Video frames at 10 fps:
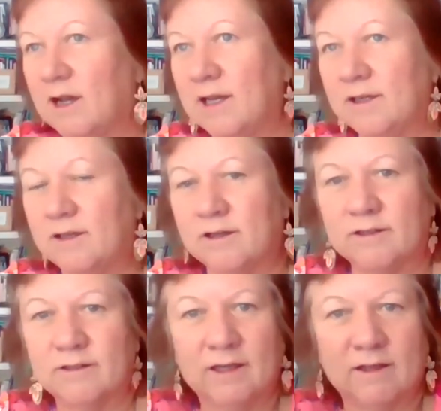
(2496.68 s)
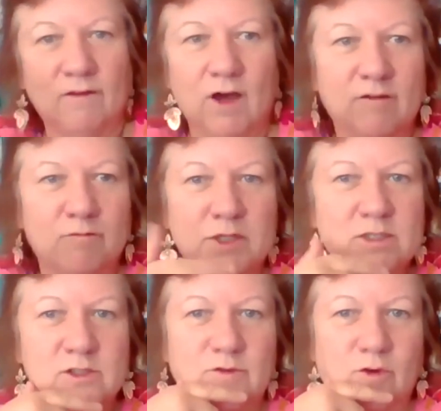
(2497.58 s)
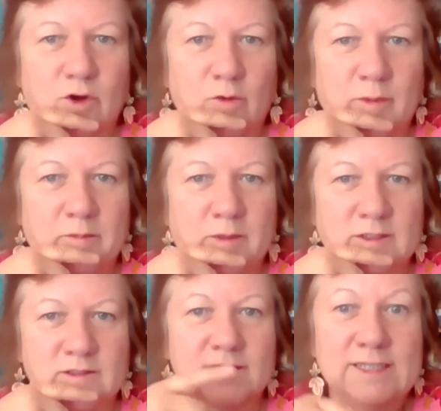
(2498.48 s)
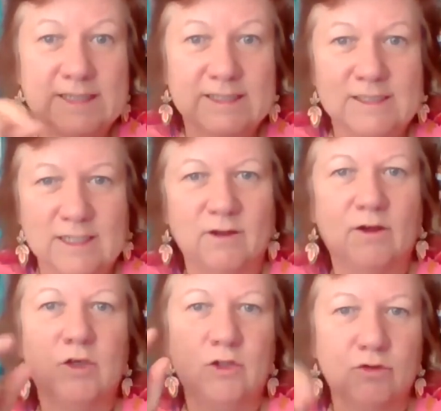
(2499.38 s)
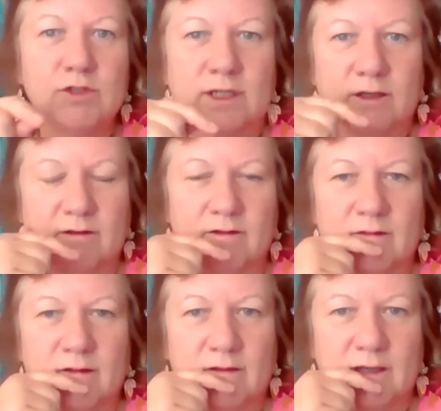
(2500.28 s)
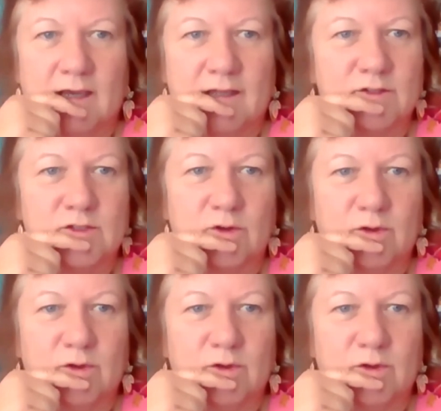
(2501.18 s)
I get a lot of business for all my businesses using it, and it's so